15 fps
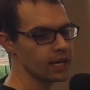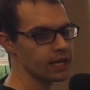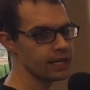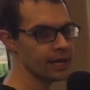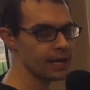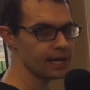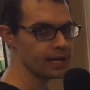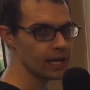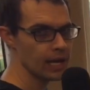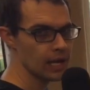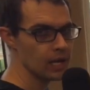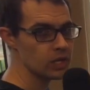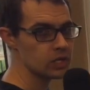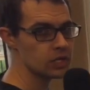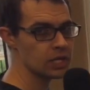Kick,
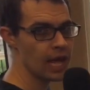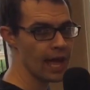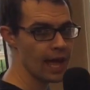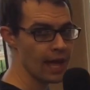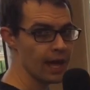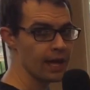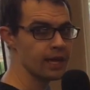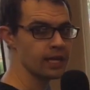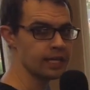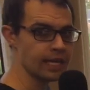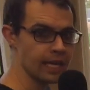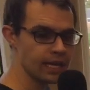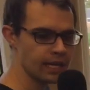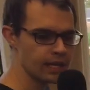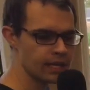snare,
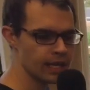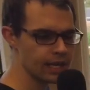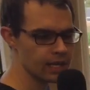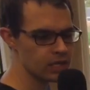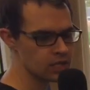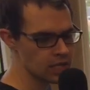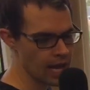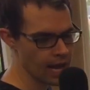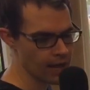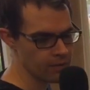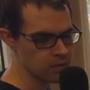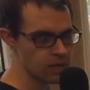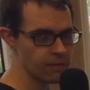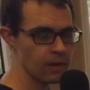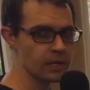kick, kick, snare.
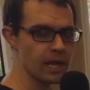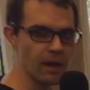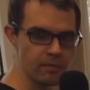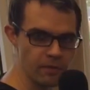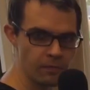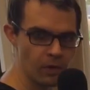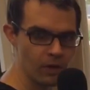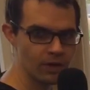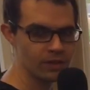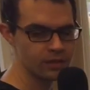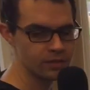So you've heard that before.